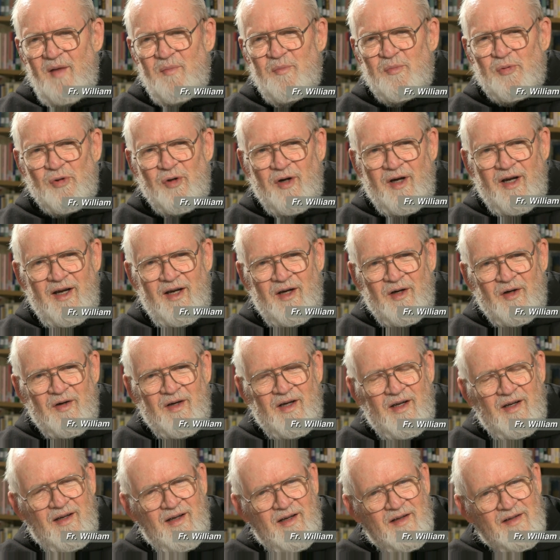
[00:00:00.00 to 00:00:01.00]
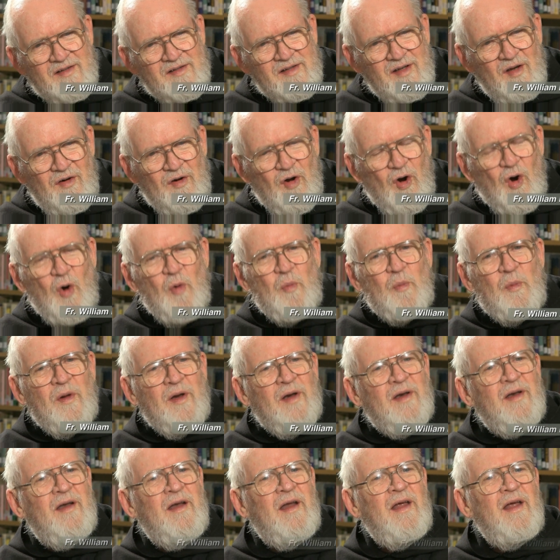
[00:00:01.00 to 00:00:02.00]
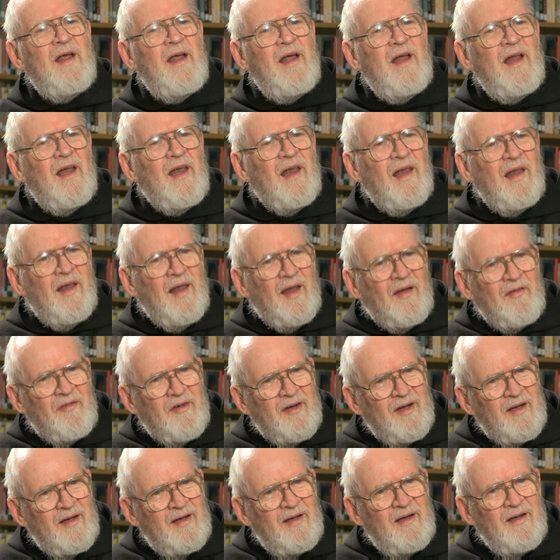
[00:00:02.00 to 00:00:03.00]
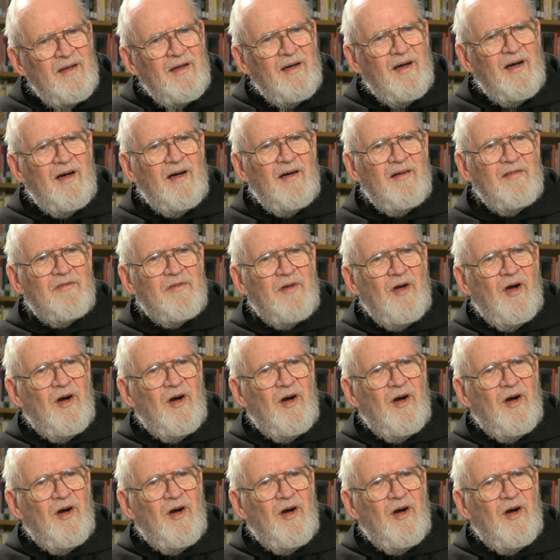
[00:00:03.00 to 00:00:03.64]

prayer, it is an open loving of